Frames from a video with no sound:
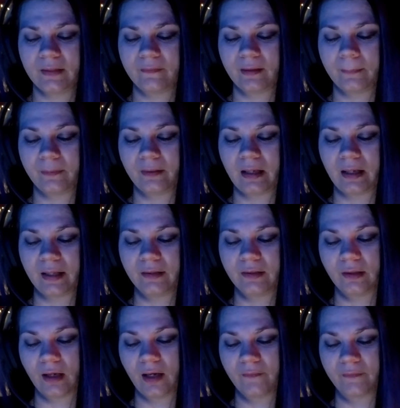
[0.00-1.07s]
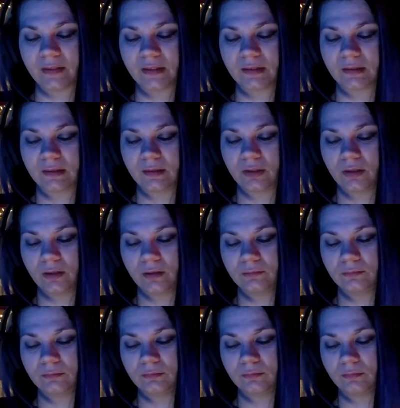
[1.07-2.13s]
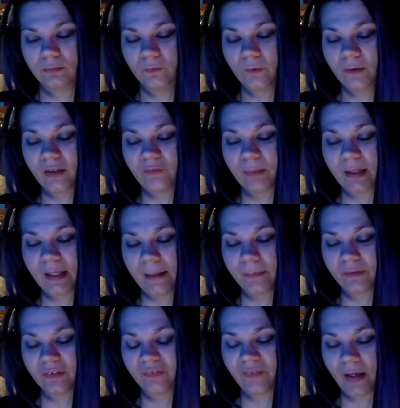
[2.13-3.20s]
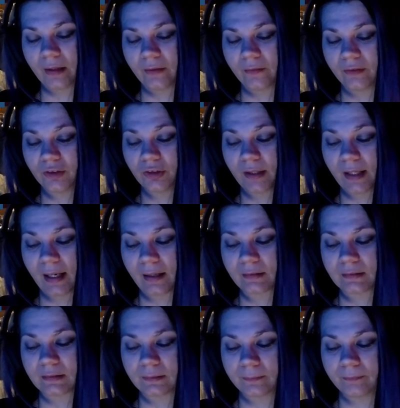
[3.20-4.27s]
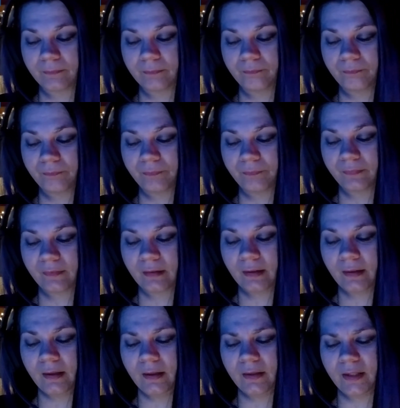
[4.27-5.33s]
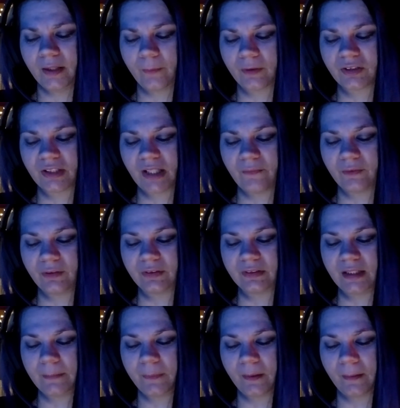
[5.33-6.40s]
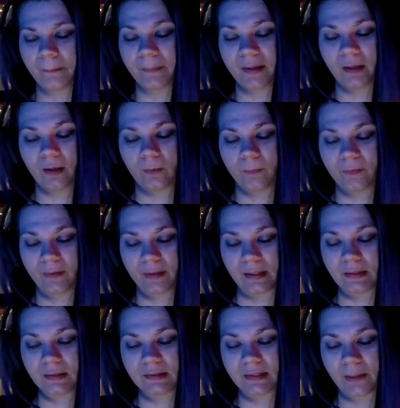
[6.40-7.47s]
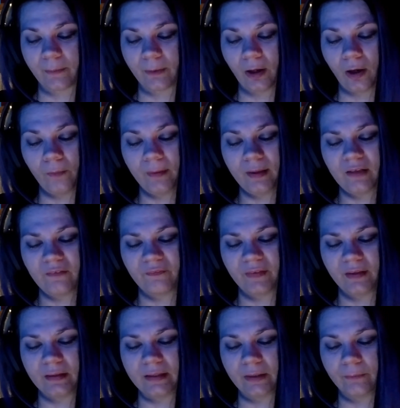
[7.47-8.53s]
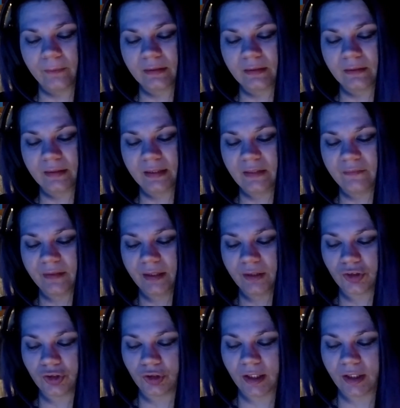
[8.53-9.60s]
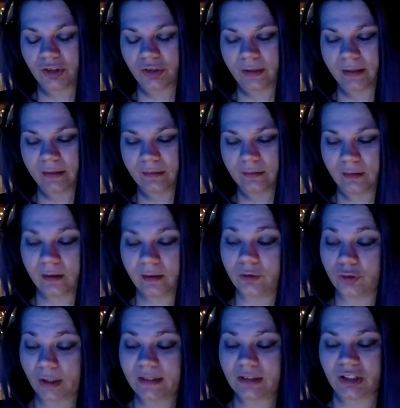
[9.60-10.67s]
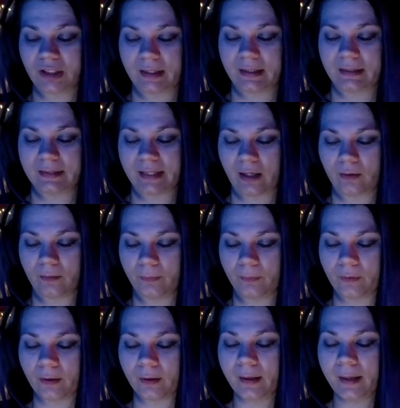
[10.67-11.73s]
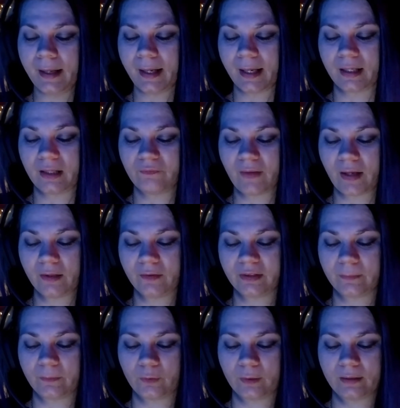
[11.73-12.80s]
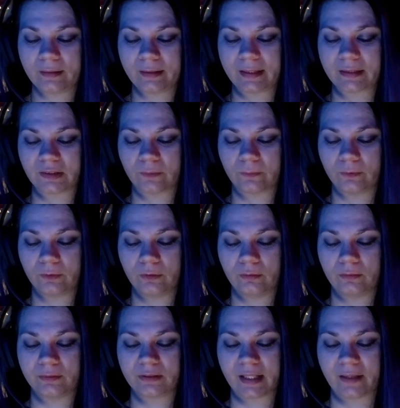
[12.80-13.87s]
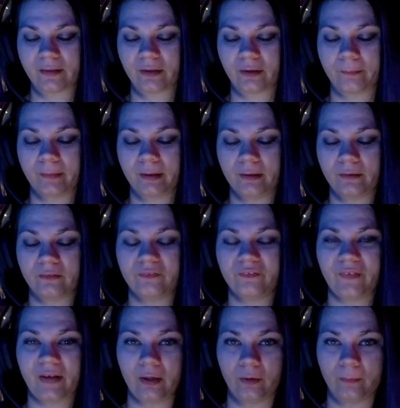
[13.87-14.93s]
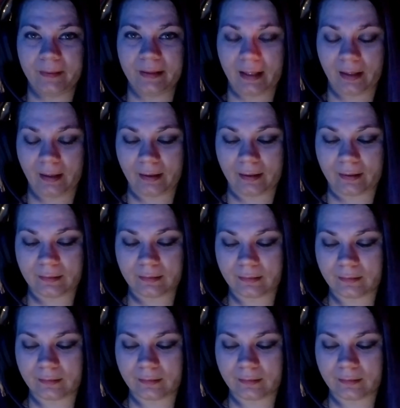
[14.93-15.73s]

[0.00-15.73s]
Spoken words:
a blind novice would have been able to follow the tracks. There were several deep, bare prints that were already filling with the evening's drenching downpour, and he followed them quickly as the wolves and their meal fell behind.